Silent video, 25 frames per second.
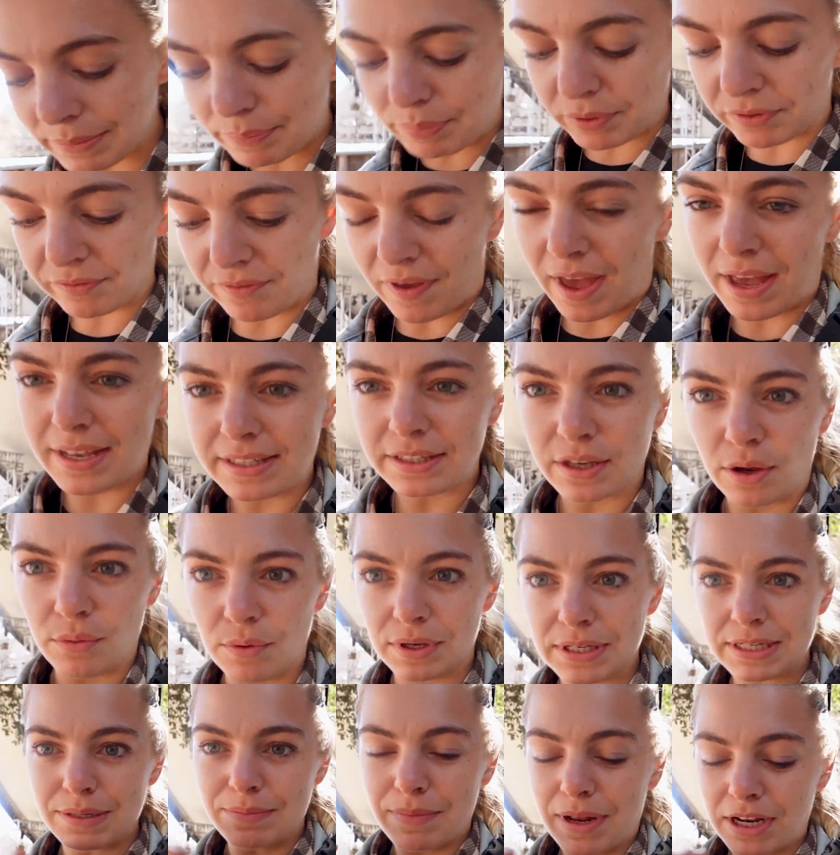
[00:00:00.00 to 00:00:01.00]
a buffet, so
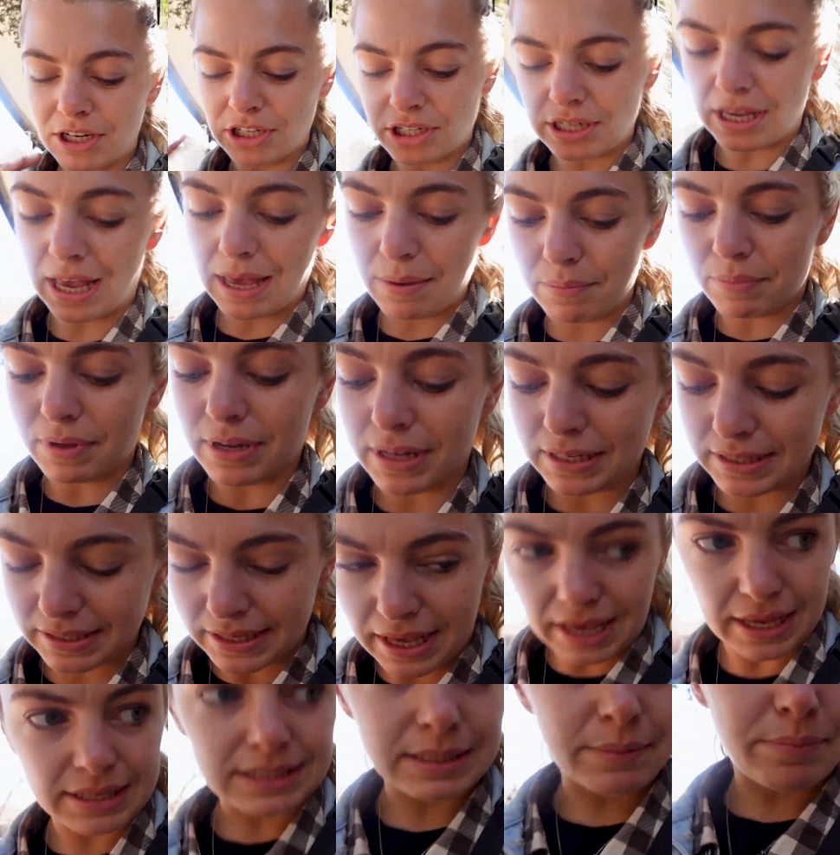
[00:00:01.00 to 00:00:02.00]
we did manage to get in, but it's
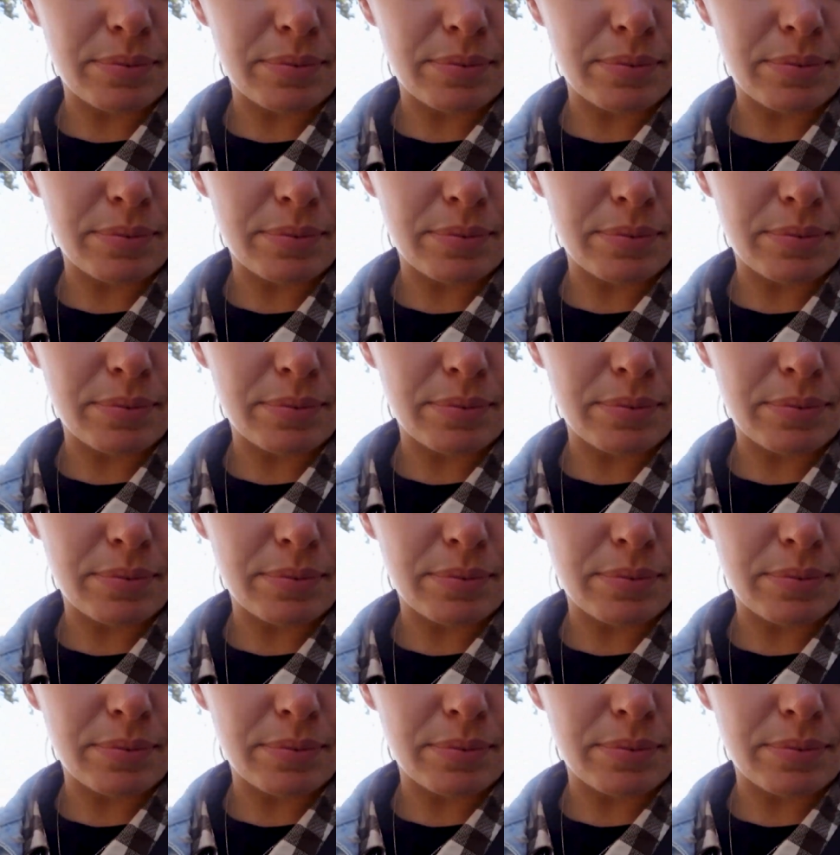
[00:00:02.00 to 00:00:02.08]
a